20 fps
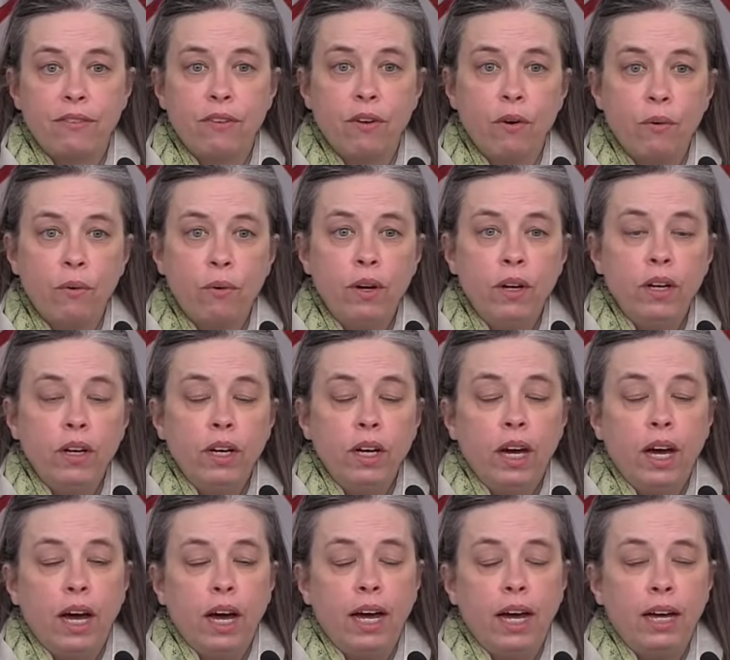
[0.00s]
So,
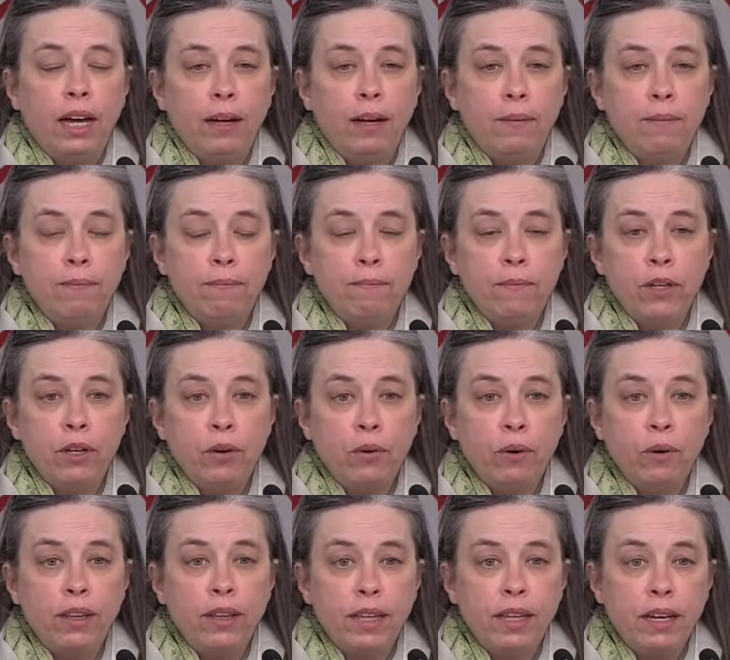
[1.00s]
you
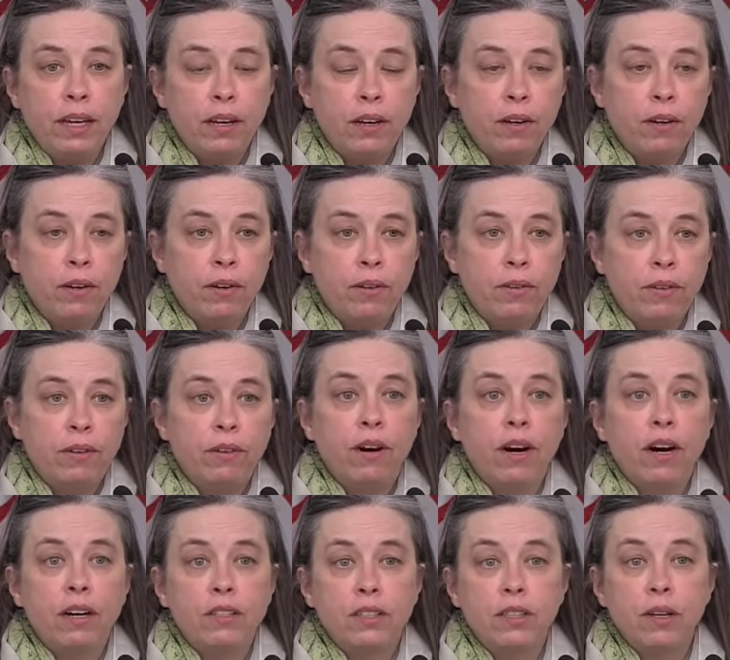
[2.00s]
know, I think there
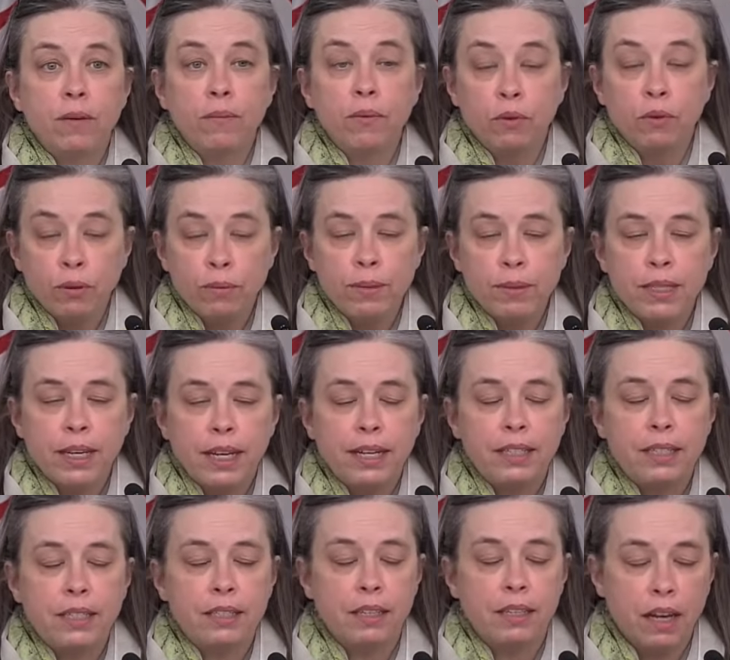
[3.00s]
are some groups
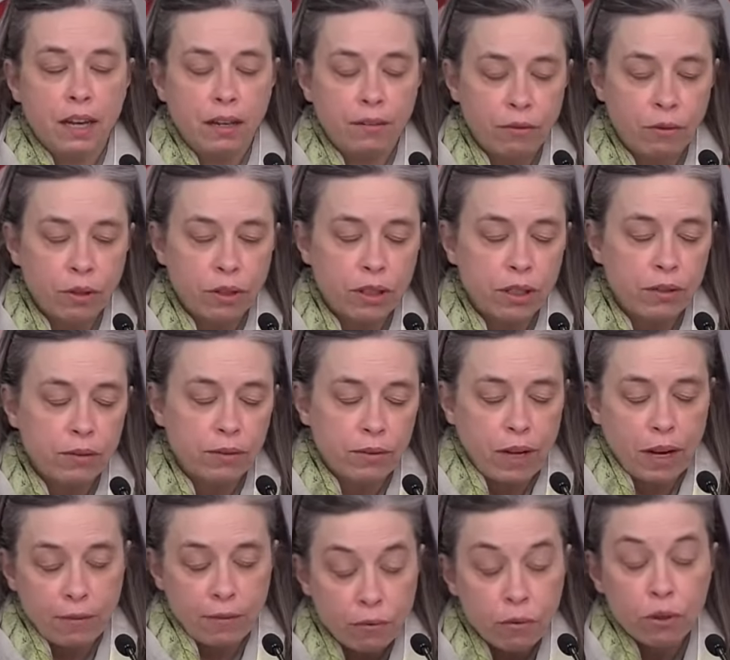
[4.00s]
that
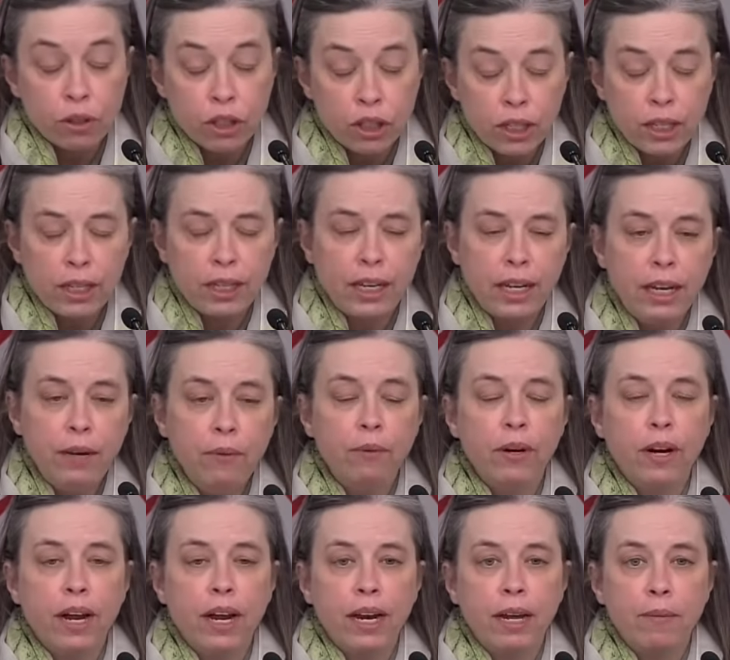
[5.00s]
unfortunately
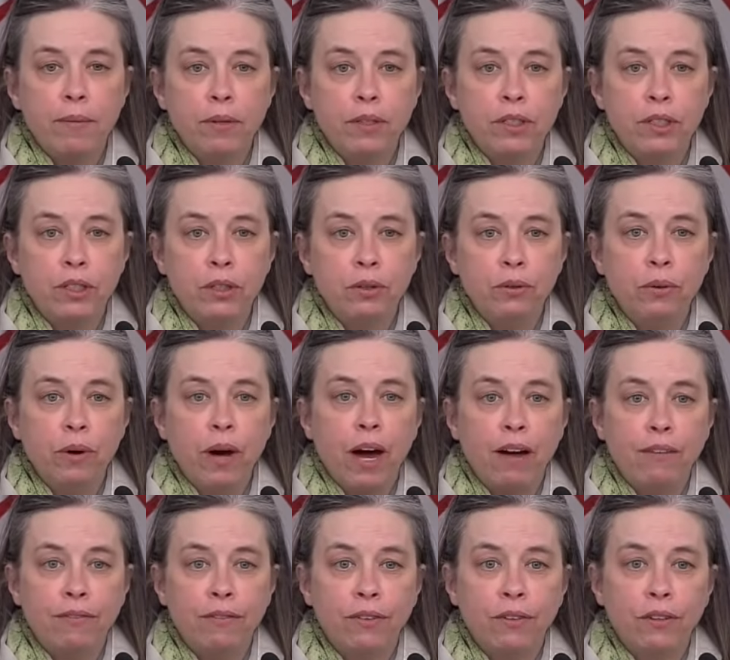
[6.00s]
were not able to
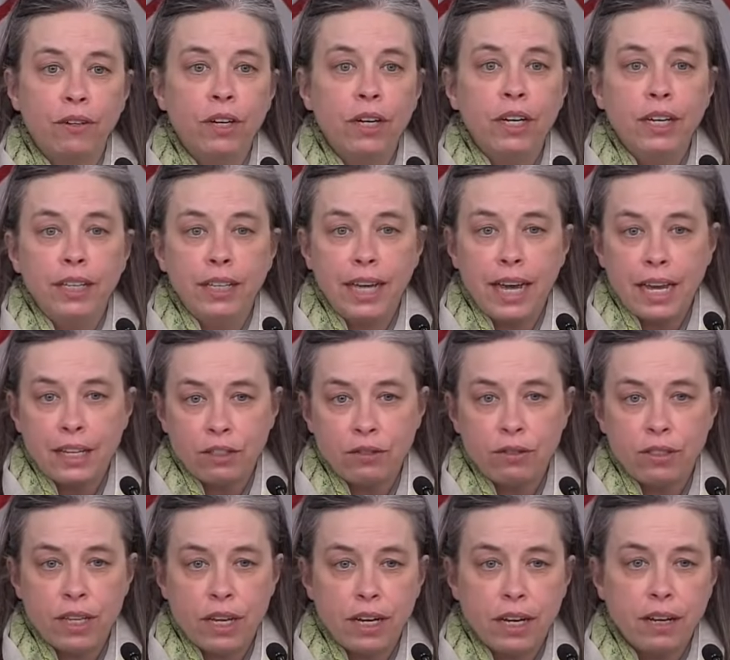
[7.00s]
offer the
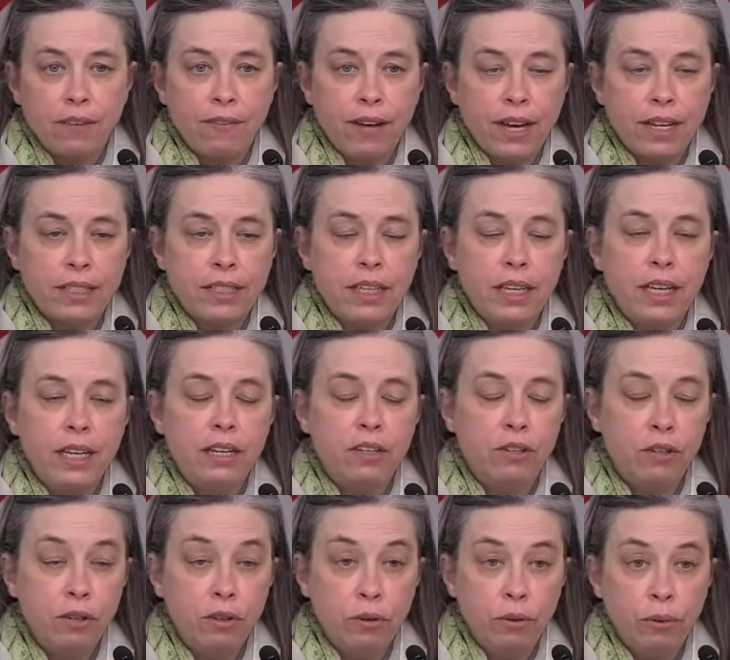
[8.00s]
AstraZeneca vaccine
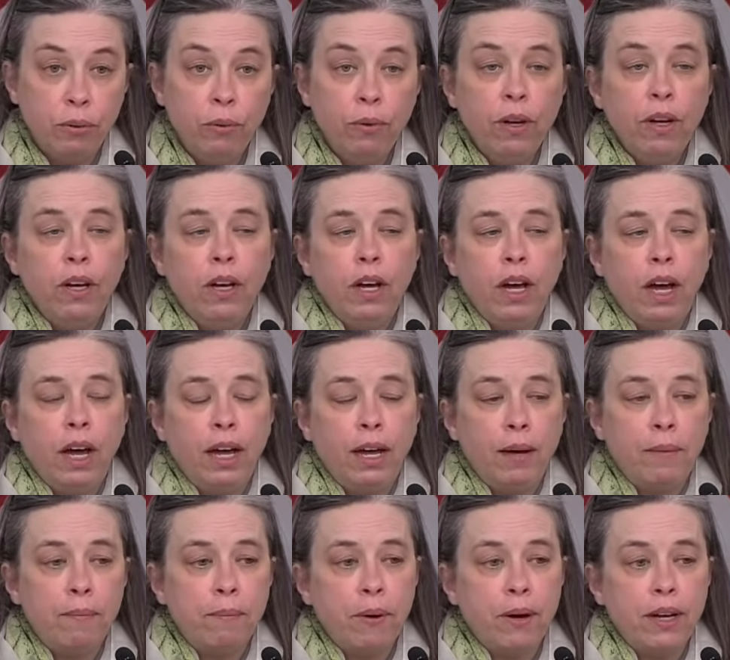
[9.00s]
to, you
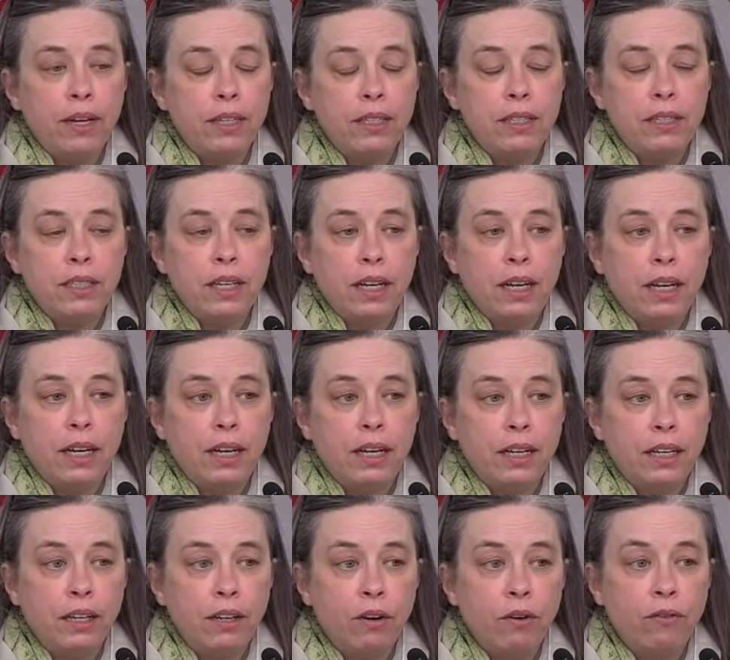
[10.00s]

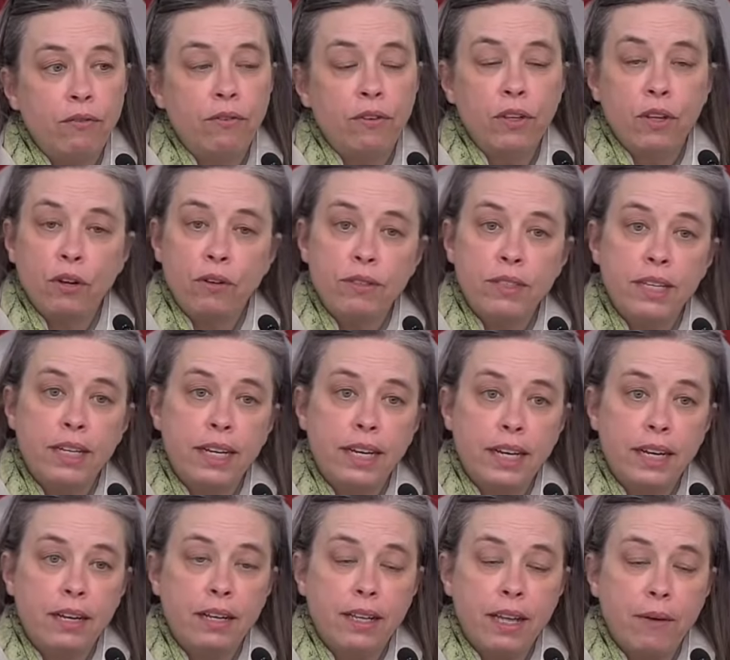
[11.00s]
know, for those
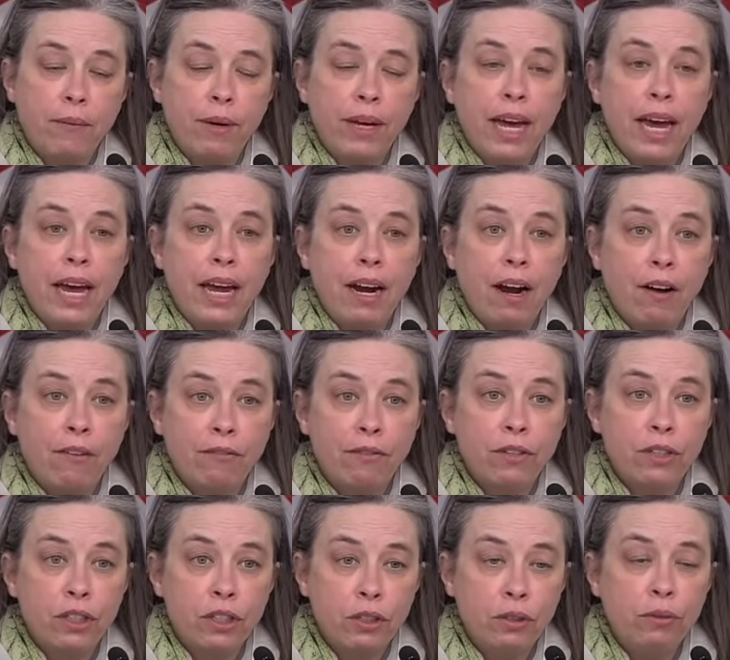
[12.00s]
that we can
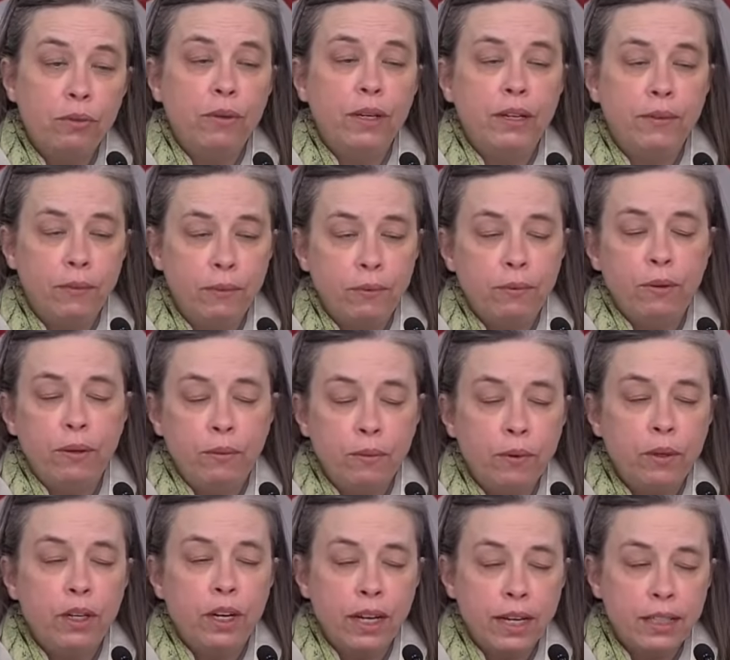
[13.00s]
offer to, we
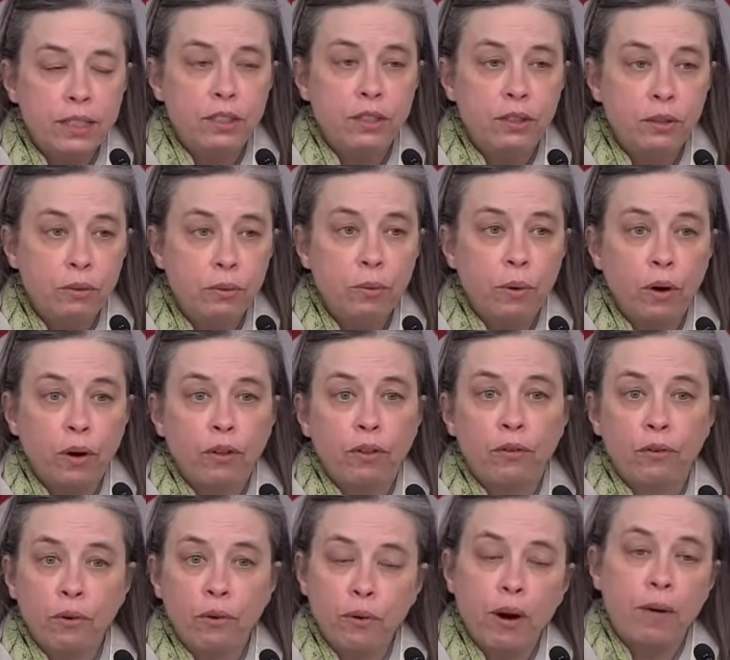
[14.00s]
would like to work
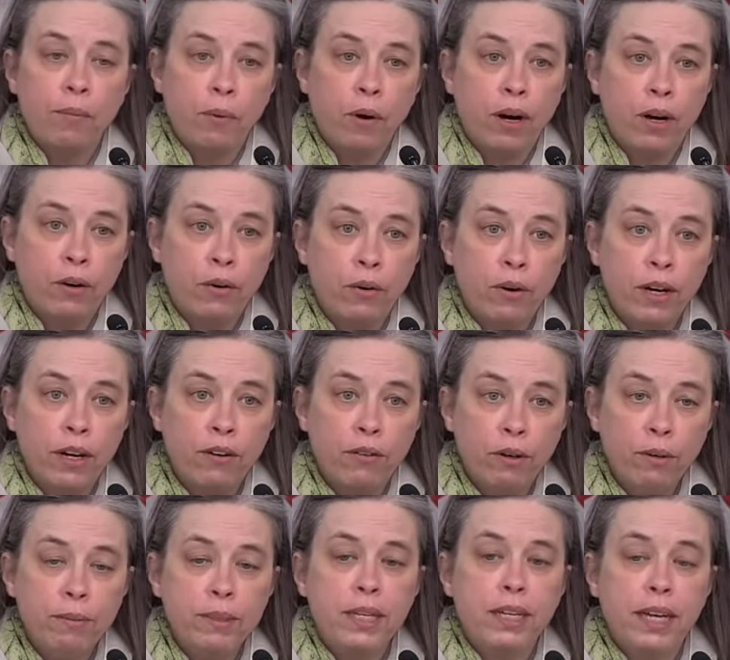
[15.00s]
through our priority
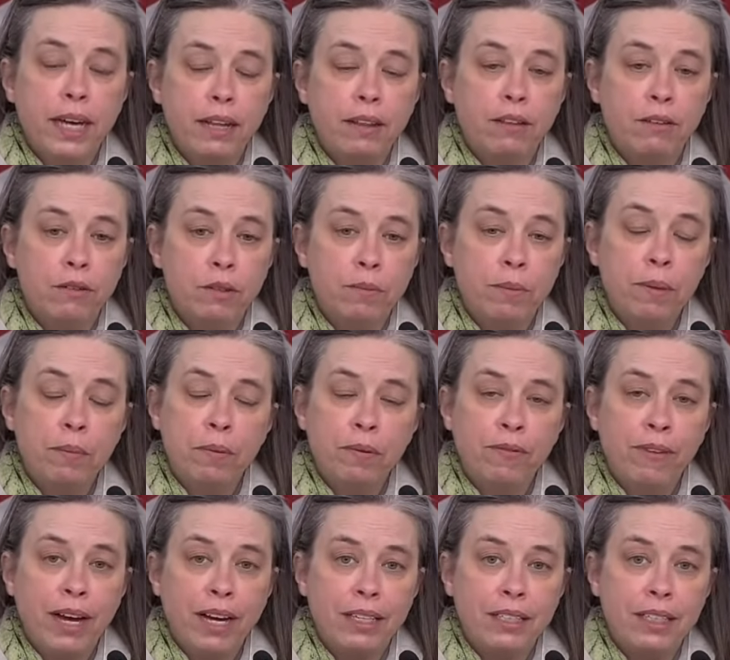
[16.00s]
groups and get those
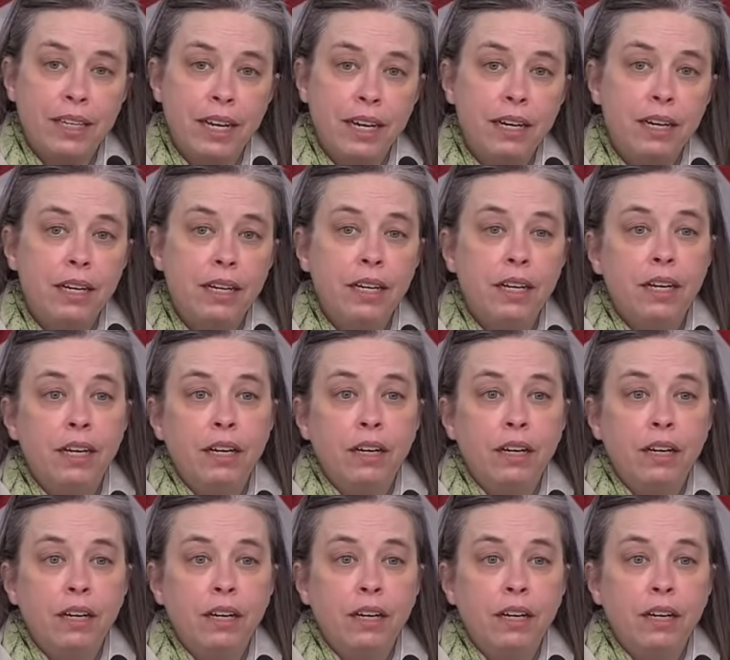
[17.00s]
people vaccinated.